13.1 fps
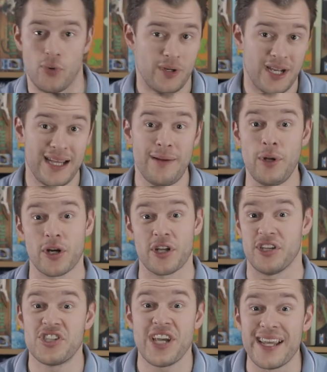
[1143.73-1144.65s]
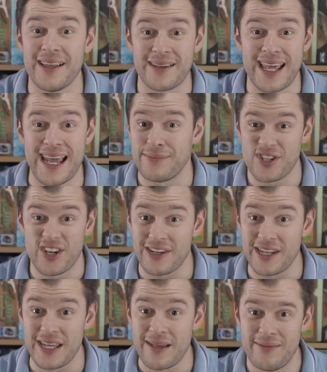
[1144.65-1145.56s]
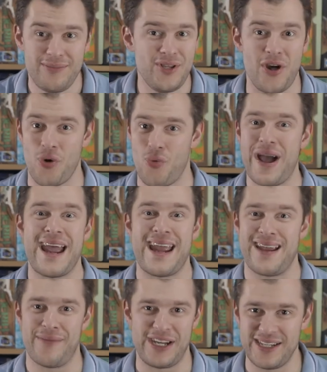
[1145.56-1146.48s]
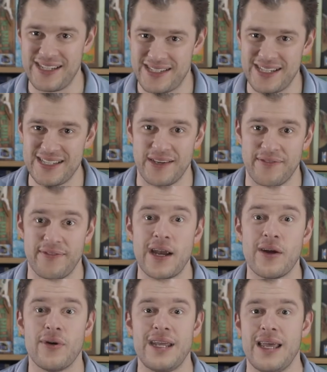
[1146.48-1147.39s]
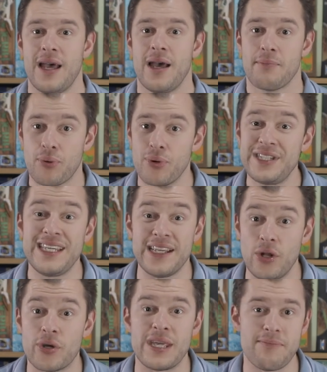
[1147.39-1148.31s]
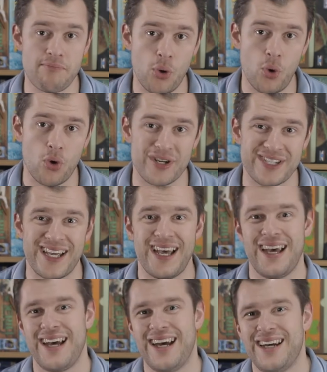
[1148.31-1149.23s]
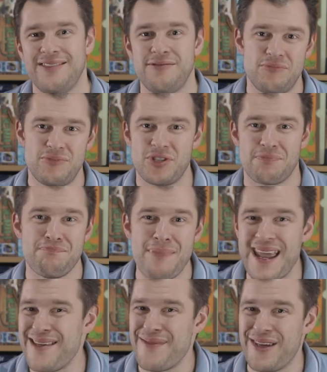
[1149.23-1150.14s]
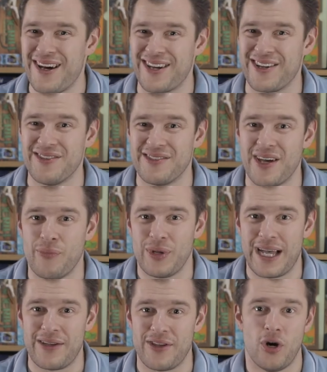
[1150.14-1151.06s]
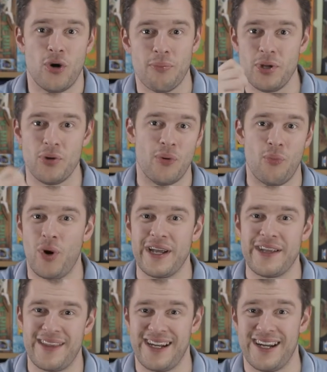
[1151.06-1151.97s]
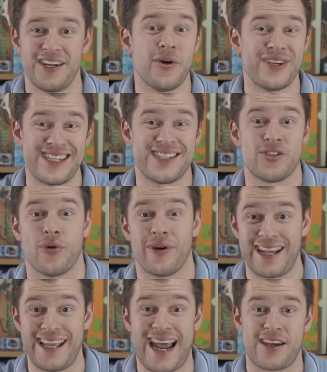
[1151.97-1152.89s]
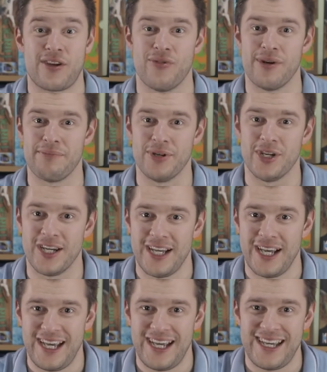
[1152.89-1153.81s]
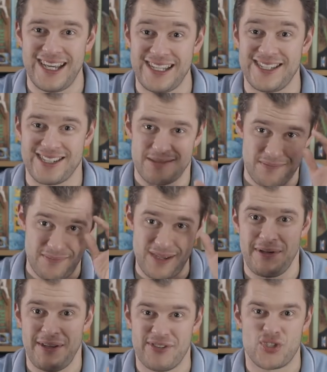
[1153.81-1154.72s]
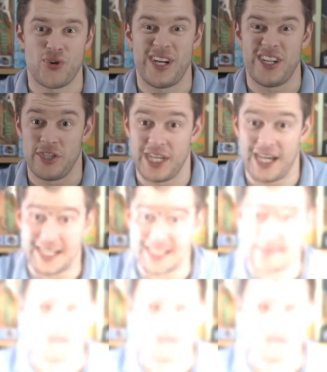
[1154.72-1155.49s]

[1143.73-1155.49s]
And I'm not going to say the game's ugly. No way. I mean, this is a very pretty looking board just maybe I could have done without the whole blue and white thing. I know it's historically accurate, but it just a bit of a strain on the eyes.